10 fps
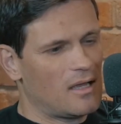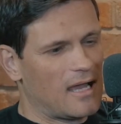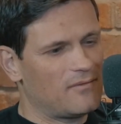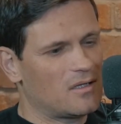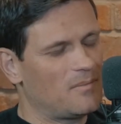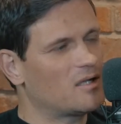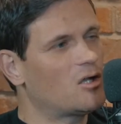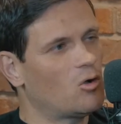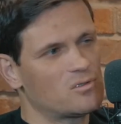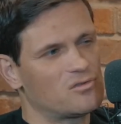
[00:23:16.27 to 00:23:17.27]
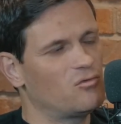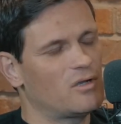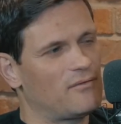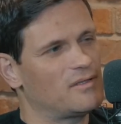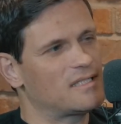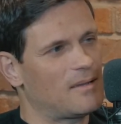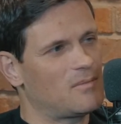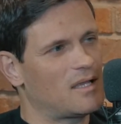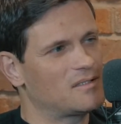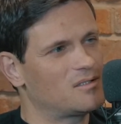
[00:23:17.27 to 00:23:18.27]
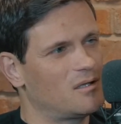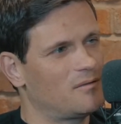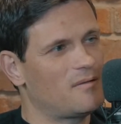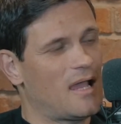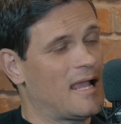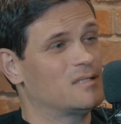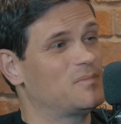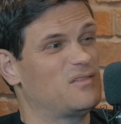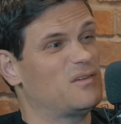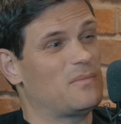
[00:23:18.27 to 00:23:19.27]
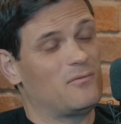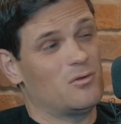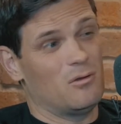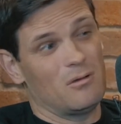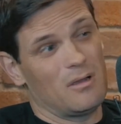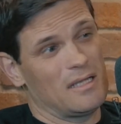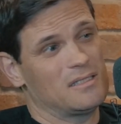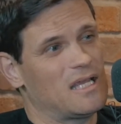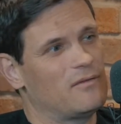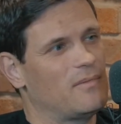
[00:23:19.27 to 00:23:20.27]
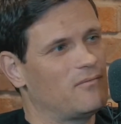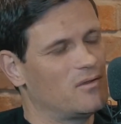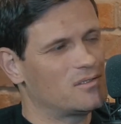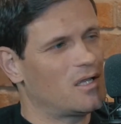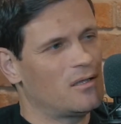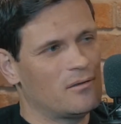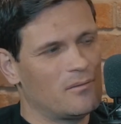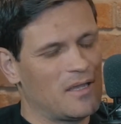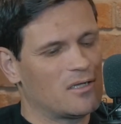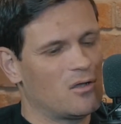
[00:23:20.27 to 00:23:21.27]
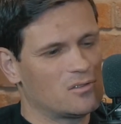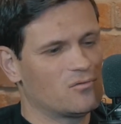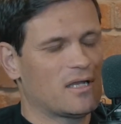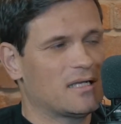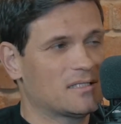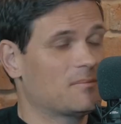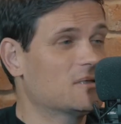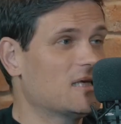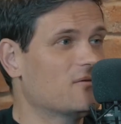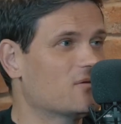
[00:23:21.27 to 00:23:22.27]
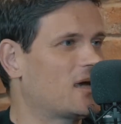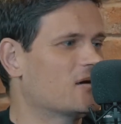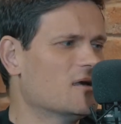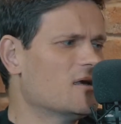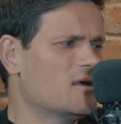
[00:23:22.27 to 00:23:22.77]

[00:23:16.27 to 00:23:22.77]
having a bit of code to run every time you enter a specific method or a set of methods, and a bit of code to run anytime you leave, like